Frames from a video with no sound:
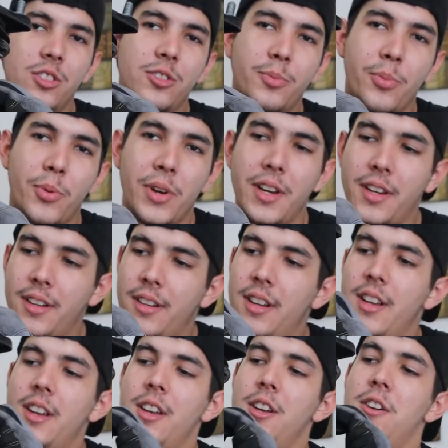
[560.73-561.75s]
the spring
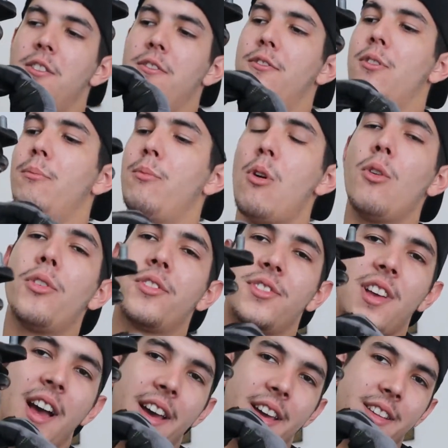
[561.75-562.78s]
from both
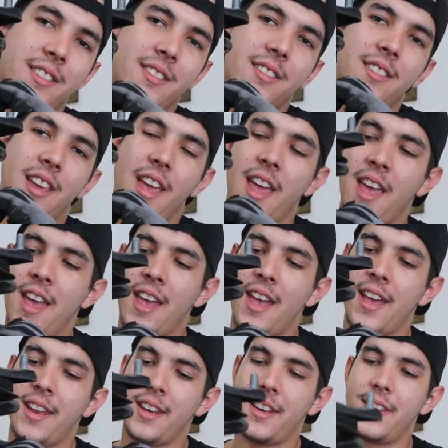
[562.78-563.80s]
sides,
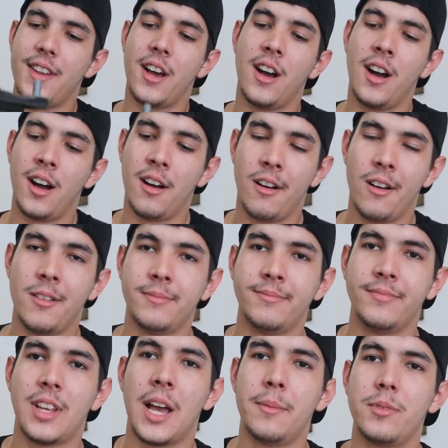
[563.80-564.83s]
and
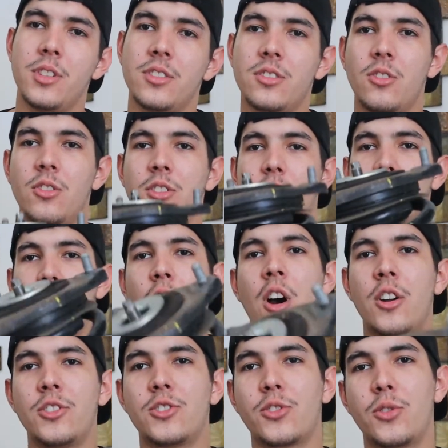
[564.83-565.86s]
I'm just going to
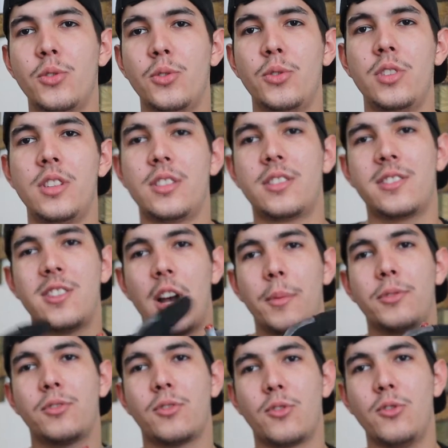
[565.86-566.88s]
unscrew this
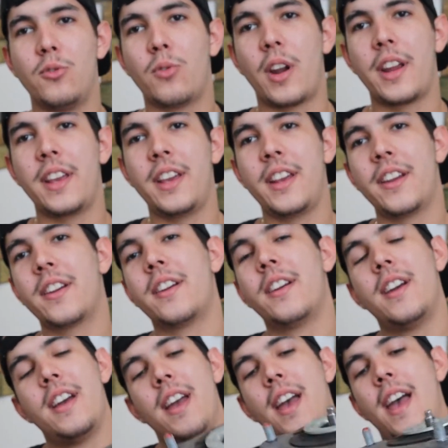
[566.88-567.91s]
top screw right here,
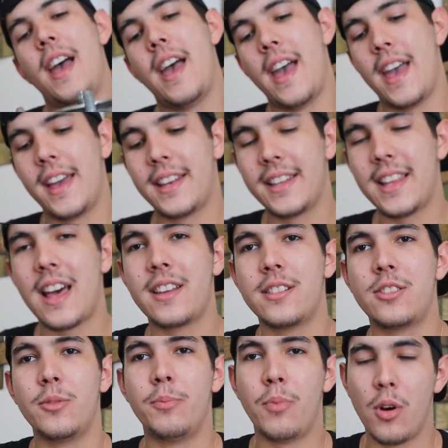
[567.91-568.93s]
and that is
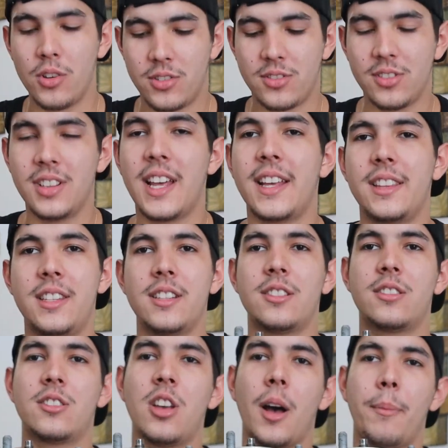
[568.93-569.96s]
supposed to let this
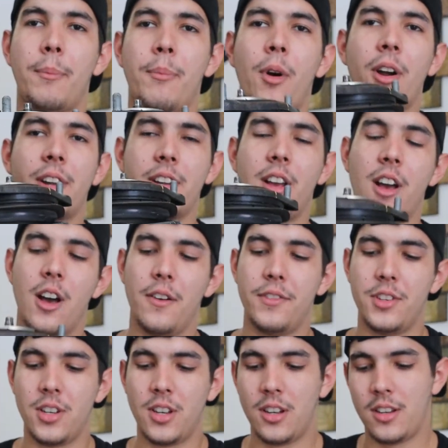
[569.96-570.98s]
top part of
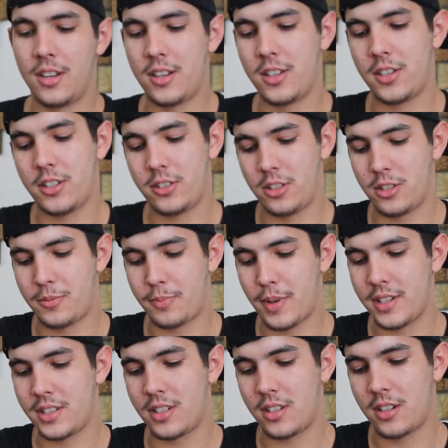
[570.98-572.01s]
the
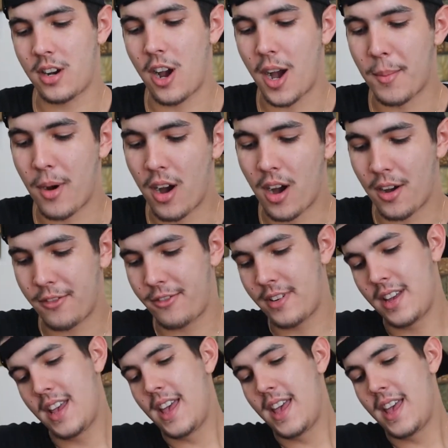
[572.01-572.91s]
suspension come off,